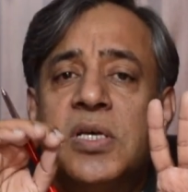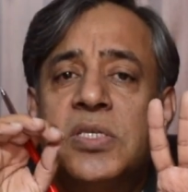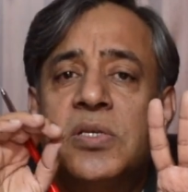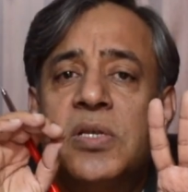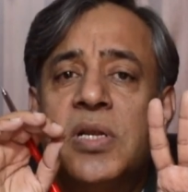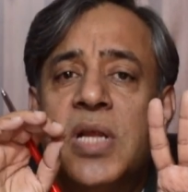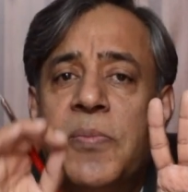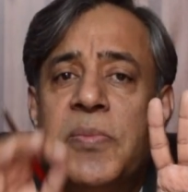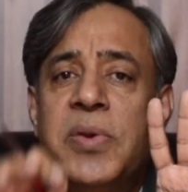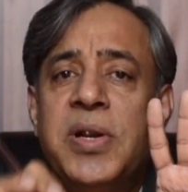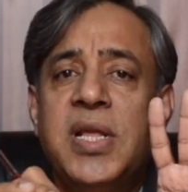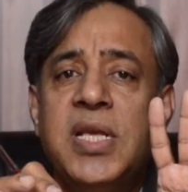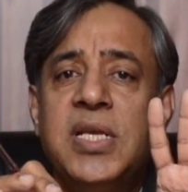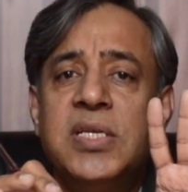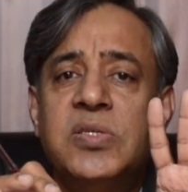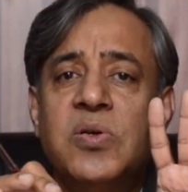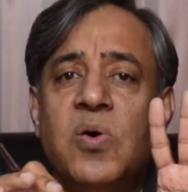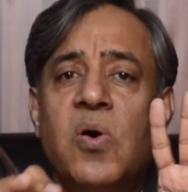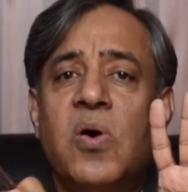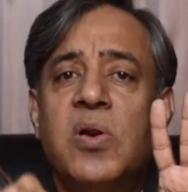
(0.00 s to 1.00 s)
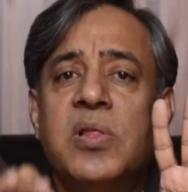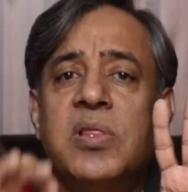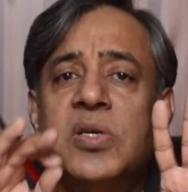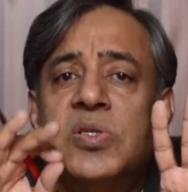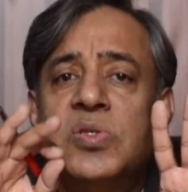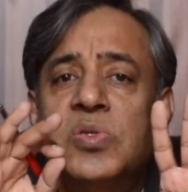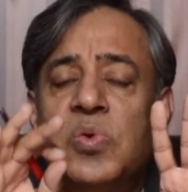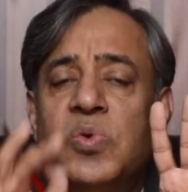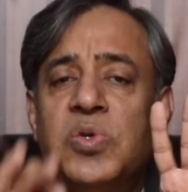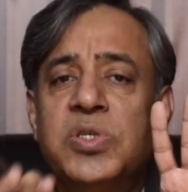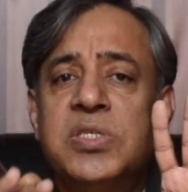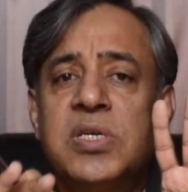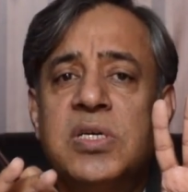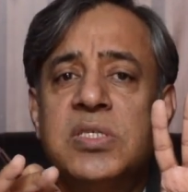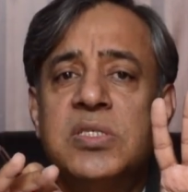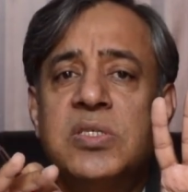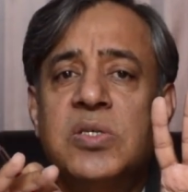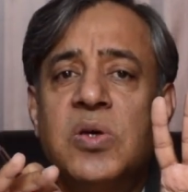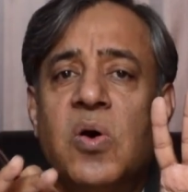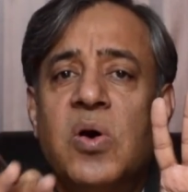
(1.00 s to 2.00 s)
remedies or the
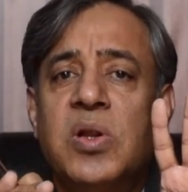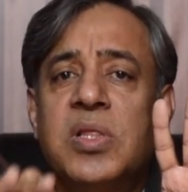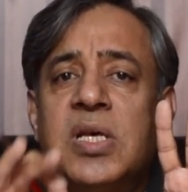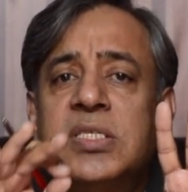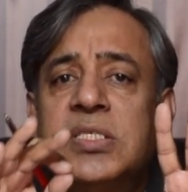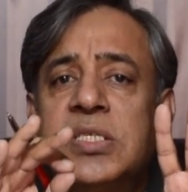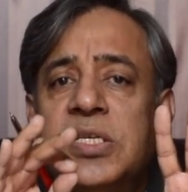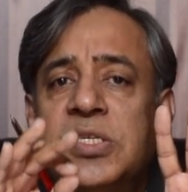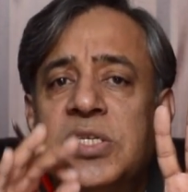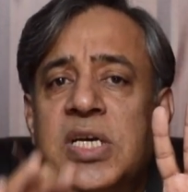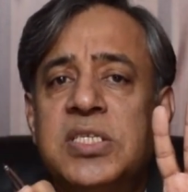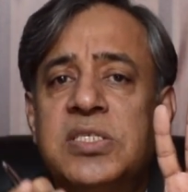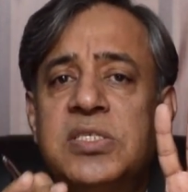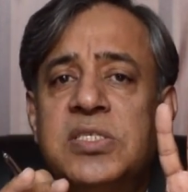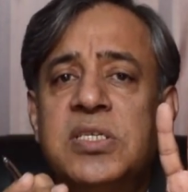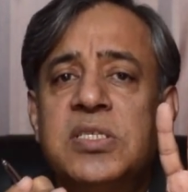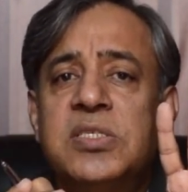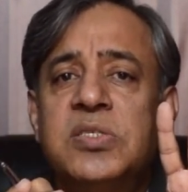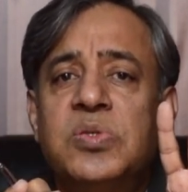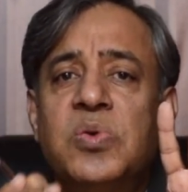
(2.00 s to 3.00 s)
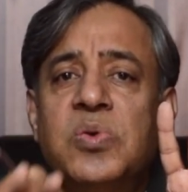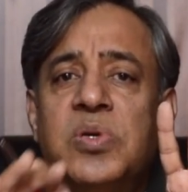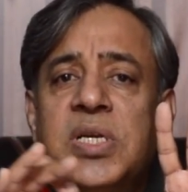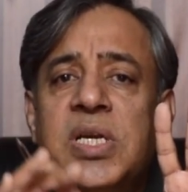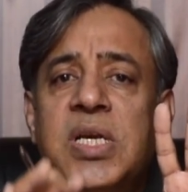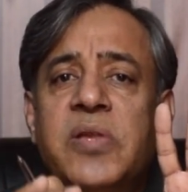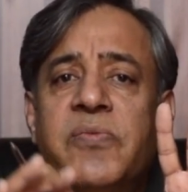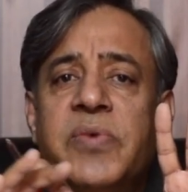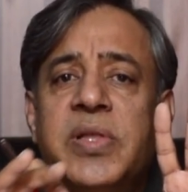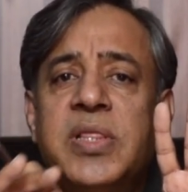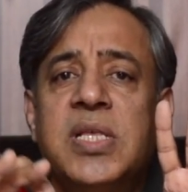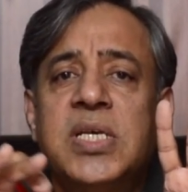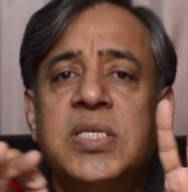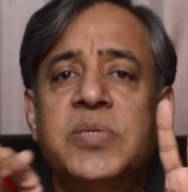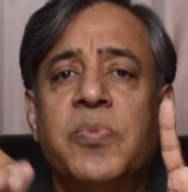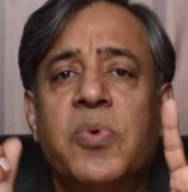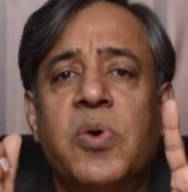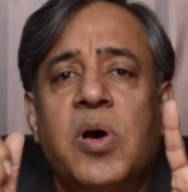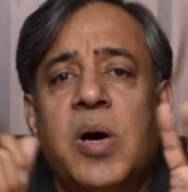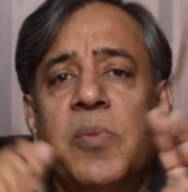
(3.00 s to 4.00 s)
solutions or the suggestions to deal with this
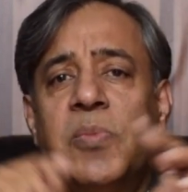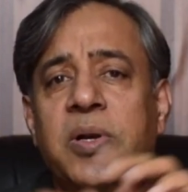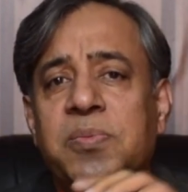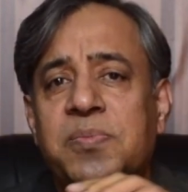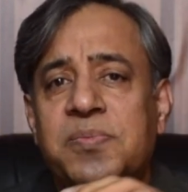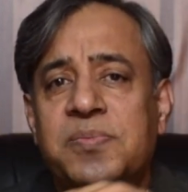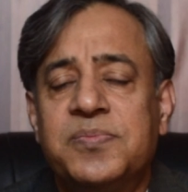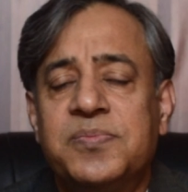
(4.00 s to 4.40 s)
problem.